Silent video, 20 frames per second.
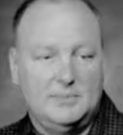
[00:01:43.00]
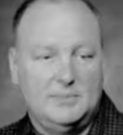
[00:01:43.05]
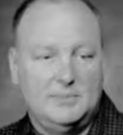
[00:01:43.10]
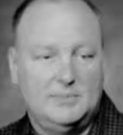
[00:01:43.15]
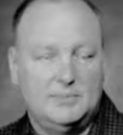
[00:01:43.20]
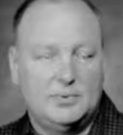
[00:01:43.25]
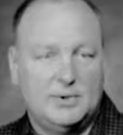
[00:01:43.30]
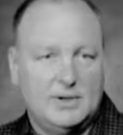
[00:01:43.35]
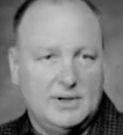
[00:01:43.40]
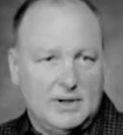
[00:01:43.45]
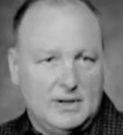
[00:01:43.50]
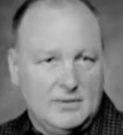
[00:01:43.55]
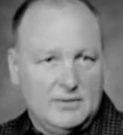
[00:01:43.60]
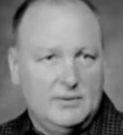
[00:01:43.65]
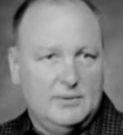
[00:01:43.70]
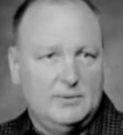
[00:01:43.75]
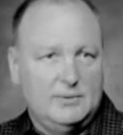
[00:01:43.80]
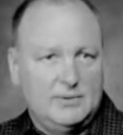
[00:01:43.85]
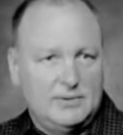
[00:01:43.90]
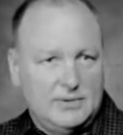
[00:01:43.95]
bring all
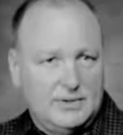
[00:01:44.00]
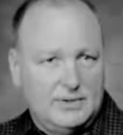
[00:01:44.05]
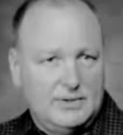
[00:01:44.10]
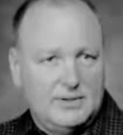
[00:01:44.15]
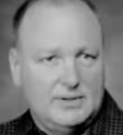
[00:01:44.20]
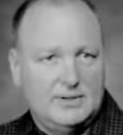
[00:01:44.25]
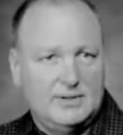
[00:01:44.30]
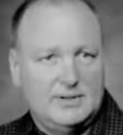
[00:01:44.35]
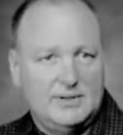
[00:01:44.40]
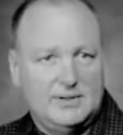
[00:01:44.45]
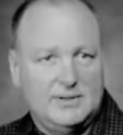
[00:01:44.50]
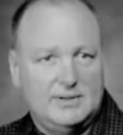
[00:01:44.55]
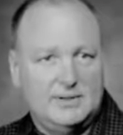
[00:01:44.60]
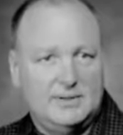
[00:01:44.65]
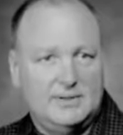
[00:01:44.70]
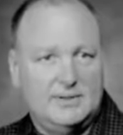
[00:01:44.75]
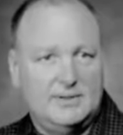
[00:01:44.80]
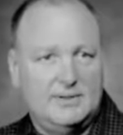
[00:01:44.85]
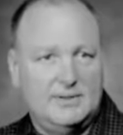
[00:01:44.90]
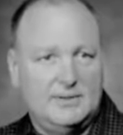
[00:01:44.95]
those
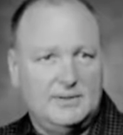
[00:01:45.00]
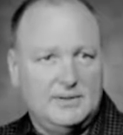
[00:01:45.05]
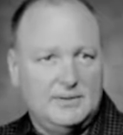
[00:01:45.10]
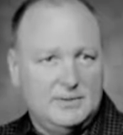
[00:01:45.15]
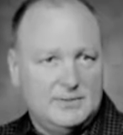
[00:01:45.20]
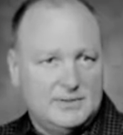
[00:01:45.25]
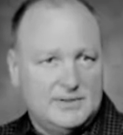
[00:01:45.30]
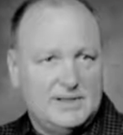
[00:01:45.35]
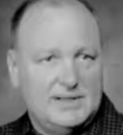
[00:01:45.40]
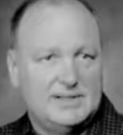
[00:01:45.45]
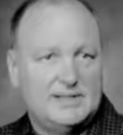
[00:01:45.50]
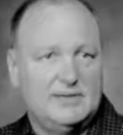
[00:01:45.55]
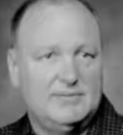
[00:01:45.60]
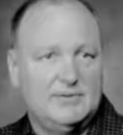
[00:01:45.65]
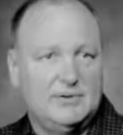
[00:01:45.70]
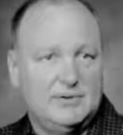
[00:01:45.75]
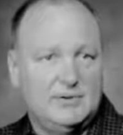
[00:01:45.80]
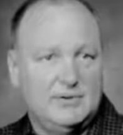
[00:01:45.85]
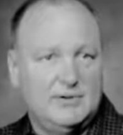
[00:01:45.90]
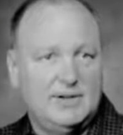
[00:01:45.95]
things I've
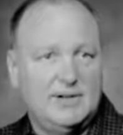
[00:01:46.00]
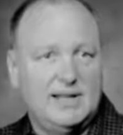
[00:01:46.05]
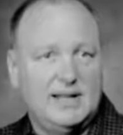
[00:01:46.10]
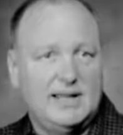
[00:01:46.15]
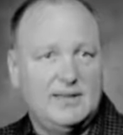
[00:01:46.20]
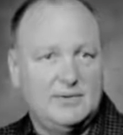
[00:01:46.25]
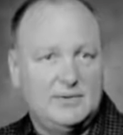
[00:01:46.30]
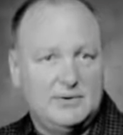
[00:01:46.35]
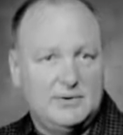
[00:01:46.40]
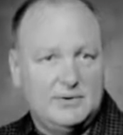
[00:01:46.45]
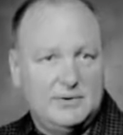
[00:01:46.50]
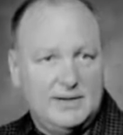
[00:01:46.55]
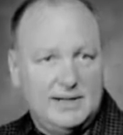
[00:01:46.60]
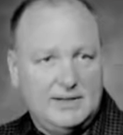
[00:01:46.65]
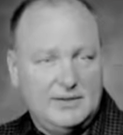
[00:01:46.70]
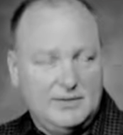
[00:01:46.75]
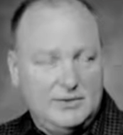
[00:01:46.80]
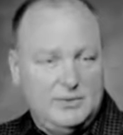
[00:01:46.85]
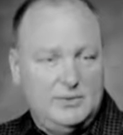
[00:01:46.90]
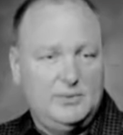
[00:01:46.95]
learned together
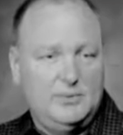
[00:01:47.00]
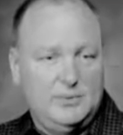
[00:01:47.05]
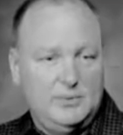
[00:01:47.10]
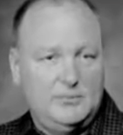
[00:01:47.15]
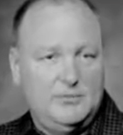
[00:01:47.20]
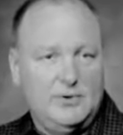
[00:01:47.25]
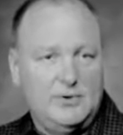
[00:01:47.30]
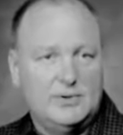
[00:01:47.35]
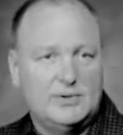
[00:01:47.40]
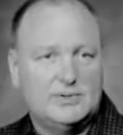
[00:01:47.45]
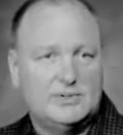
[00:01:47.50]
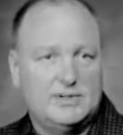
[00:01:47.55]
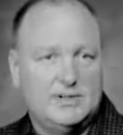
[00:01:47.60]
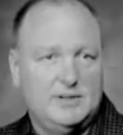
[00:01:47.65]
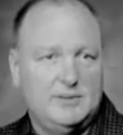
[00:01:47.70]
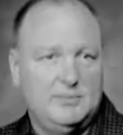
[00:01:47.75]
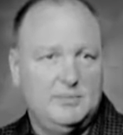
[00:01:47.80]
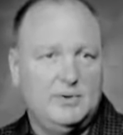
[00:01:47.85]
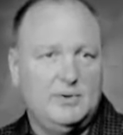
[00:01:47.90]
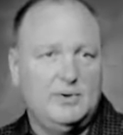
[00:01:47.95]
and to focus
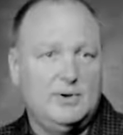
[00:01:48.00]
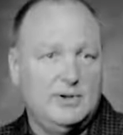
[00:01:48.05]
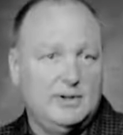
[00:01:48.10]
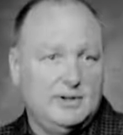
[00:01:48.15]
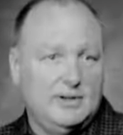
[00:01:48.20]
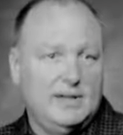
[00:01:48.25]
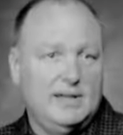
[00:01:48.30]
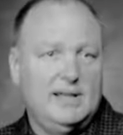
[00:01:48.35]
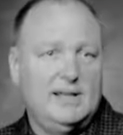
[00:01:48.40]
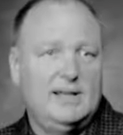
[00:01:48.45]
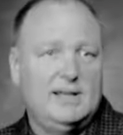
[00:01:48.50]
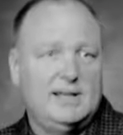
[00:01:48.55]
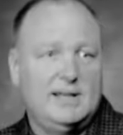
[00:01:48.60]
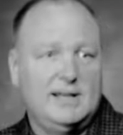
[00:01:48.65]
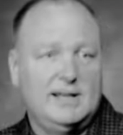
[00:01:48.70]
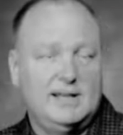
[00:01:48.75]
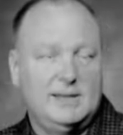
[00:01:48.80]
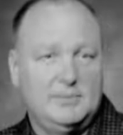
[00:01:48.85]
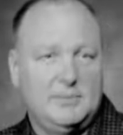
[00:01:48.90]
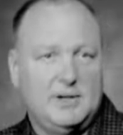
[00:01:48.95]
them on
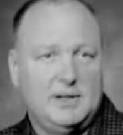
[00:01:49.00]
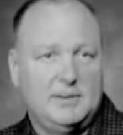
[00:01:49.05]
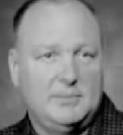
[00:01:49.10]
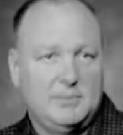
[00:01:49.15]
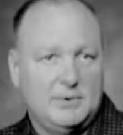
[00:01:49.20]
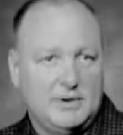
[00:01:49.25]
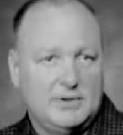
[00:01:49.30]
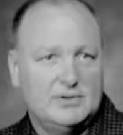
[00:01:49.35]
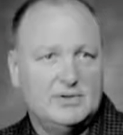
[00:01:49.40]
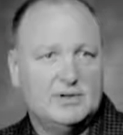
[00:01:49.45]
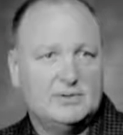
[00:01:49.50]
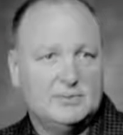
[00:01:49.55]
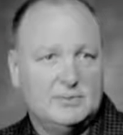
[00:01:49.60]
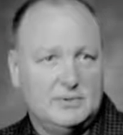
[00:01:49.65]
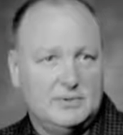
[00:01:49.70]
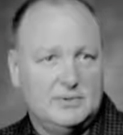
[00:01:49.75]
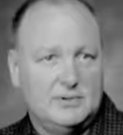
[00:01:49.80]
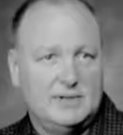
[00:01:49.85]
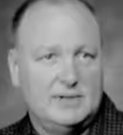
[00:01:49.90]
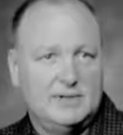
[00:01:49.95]
getting my project
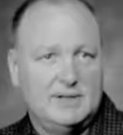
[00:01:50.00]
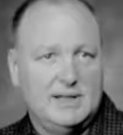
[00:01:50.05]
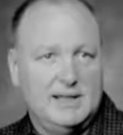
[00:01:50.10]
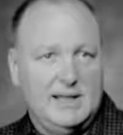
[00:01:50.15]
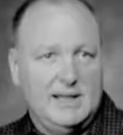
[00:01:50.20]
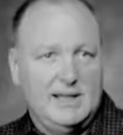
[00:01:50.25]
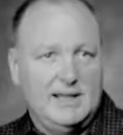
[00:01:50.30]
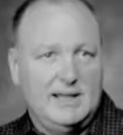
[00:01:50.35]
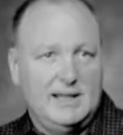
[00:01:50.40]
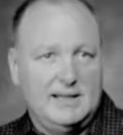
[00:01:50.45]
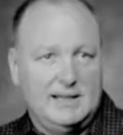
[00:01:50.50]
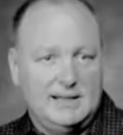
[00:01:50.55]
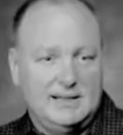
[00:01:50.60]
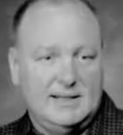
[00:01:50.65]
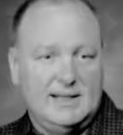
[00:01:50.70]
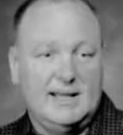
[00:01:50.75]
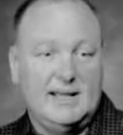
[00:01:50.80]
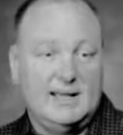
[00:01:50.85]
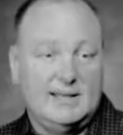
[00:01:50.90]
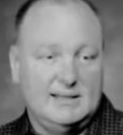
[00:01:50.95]
rolling. And
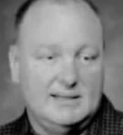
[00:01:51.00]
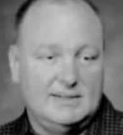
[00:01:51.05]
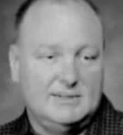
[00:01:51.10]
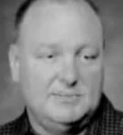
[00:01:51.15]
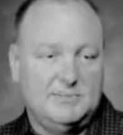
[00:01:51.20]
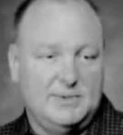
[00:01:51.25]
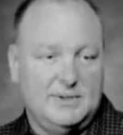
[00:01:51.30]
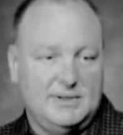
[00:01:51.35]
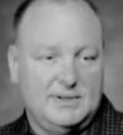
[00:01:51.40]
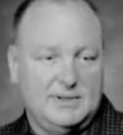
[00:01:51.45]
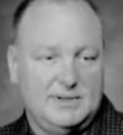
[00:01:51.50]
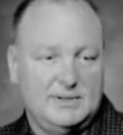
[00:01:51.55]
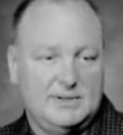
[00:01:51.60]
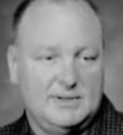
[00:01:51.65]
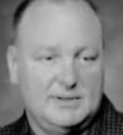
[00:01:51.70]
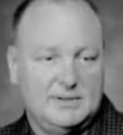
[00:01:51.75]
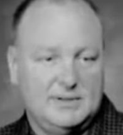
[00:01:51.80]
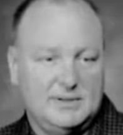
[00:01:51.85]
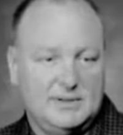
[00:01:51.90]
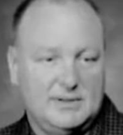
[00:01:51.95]
that has been
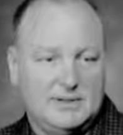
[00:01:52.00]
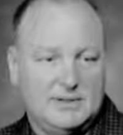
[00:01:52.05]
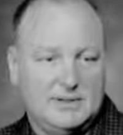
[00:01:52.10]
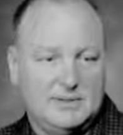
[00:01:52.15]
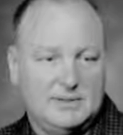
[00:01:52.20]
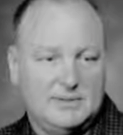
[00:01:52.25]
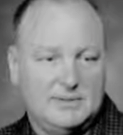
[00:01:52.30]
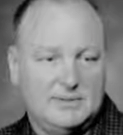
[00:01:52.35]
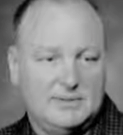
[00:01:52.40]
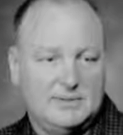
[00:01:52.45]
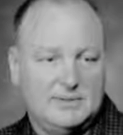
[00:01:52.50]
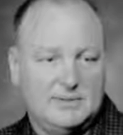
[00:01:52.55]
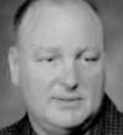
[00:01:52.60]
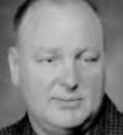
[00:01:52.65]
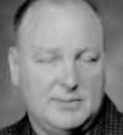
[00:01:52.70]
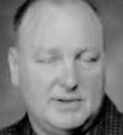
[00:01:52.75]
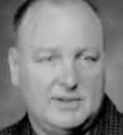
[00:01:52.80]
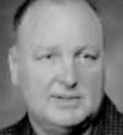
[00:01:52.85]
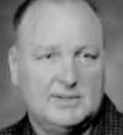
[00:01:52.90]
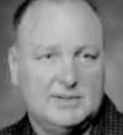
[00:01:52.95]

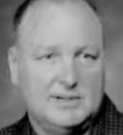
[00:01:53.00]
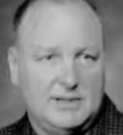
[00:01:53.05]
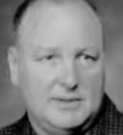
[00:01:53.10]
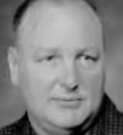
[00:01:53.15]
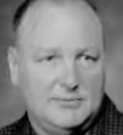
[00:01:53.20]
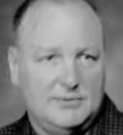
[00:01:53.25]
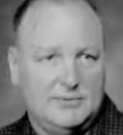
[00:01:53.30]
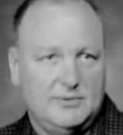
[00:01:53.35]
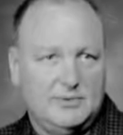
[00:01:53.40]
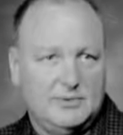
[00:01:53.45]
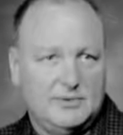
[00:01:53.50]
tremendously helpful.